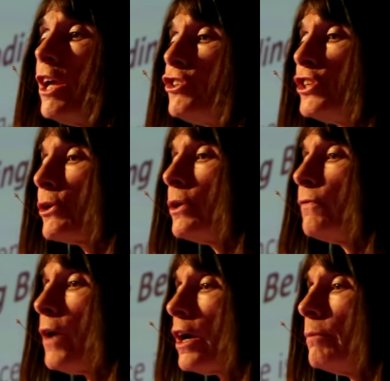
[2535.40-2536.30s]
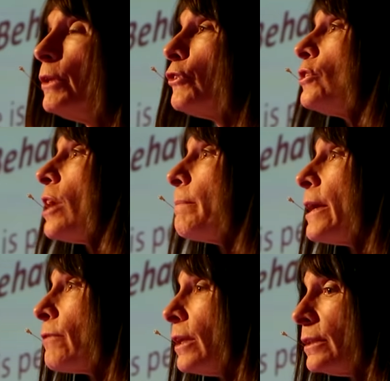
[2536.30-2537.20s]
Shared environments do not
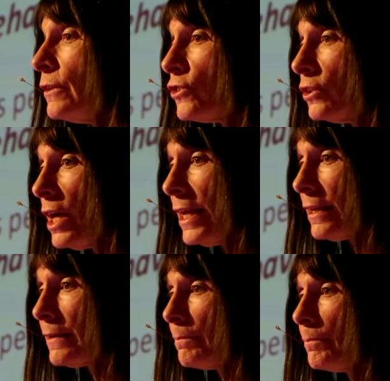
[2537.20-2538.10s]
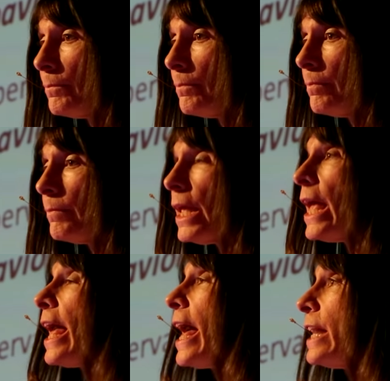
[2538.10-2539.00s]
make relatives alike.
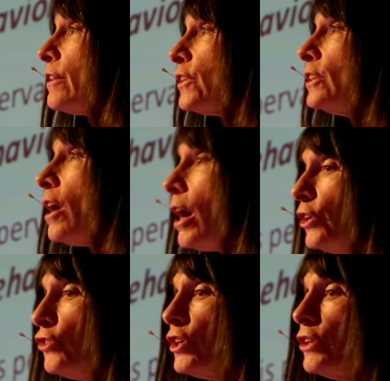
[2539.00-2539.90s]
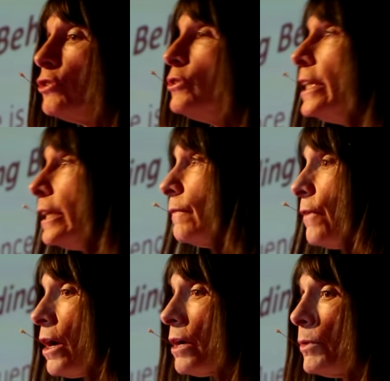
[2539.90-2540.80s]
And it's the non-shared unique
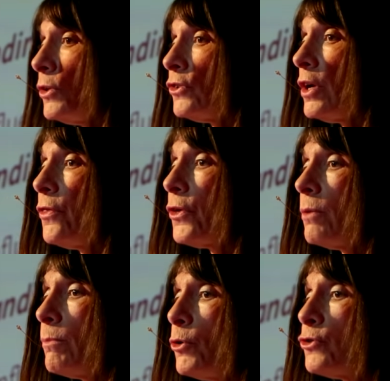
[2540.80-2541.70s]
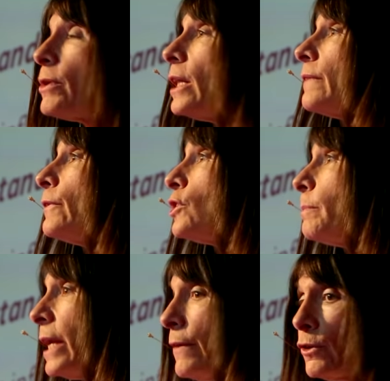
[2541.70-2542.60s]
environments that are most relevant to
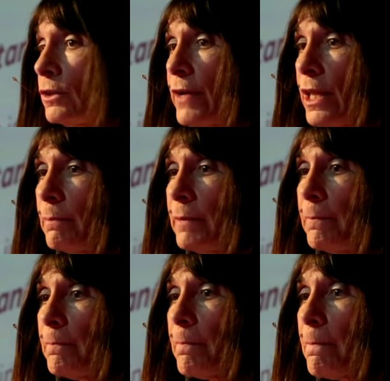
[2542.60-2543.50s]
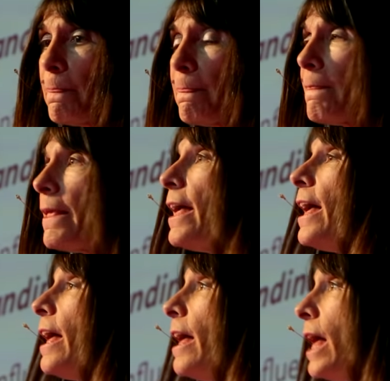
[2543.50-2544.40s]
behavioral development.
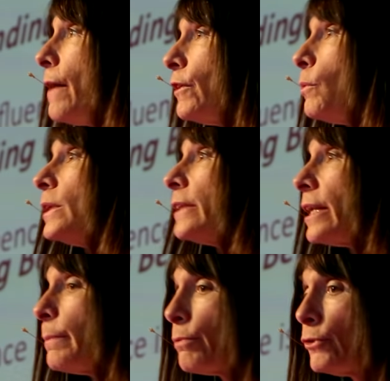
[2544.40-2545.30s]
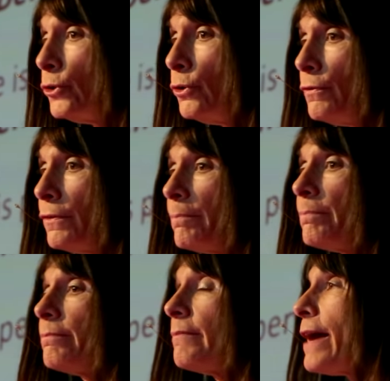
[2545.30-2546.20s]
Everyone can improve.
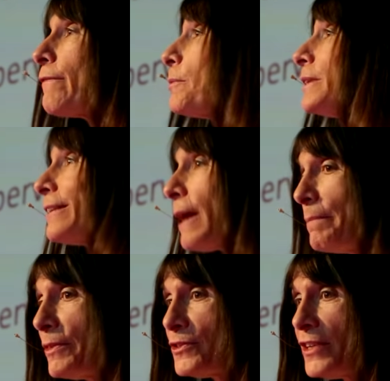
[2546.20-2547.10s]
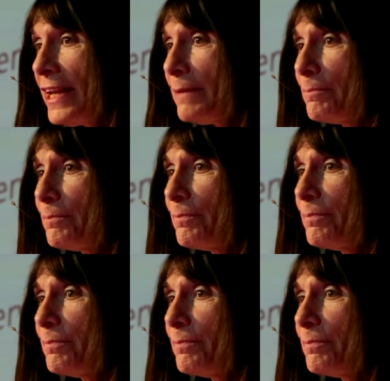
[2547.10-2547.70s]
Everyone cannot be the same.